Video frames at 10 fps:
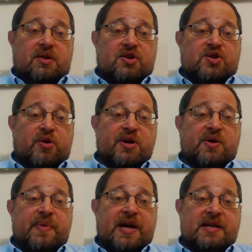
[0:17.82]
The Torah
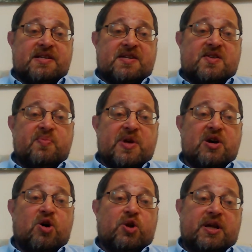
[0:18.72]
commands us to be
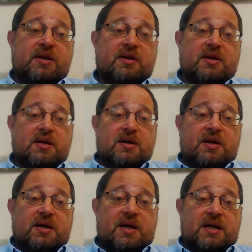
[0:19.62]
holy.
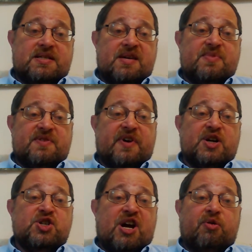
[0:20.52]
It seems a
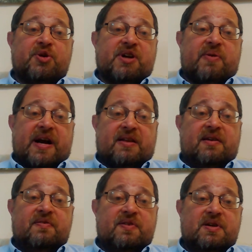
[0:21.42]
very general
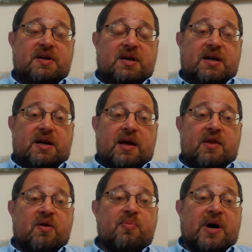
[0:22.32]
directive, and
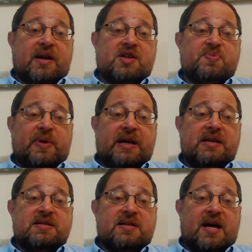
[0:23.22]
the Ramban
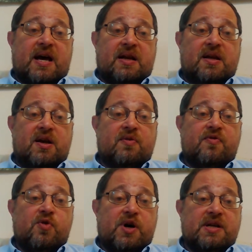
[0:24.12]
explains that it
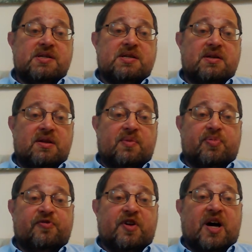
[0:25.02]
avoids the
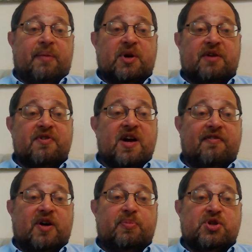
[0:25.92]
phenomena of
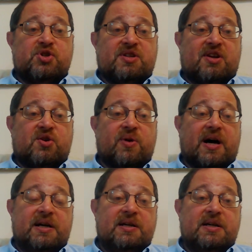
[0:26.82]
Naval B'Shit HaTorah,